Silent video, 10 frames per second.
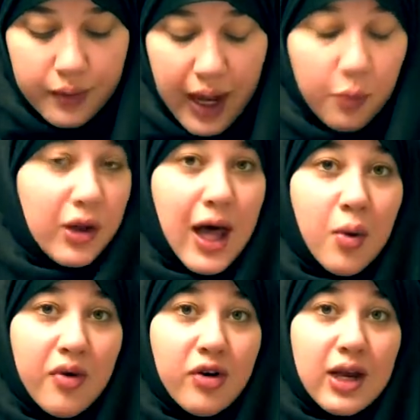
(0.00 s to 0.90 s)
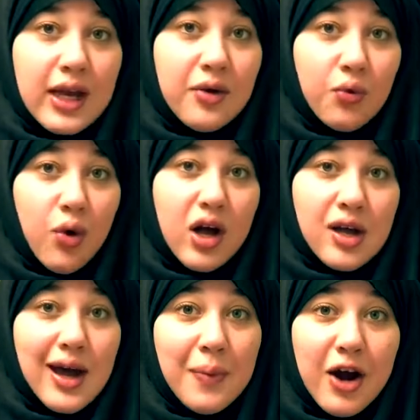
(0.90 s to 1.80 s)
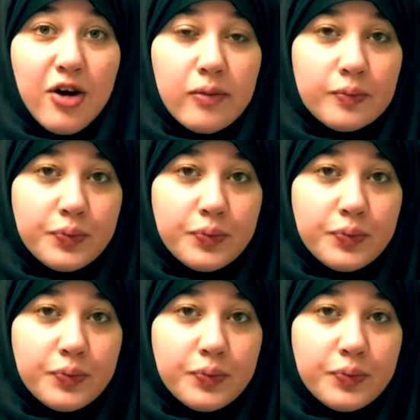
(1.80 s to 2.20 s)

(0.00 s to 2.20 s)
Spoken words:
I will, however, eat raw cake batter.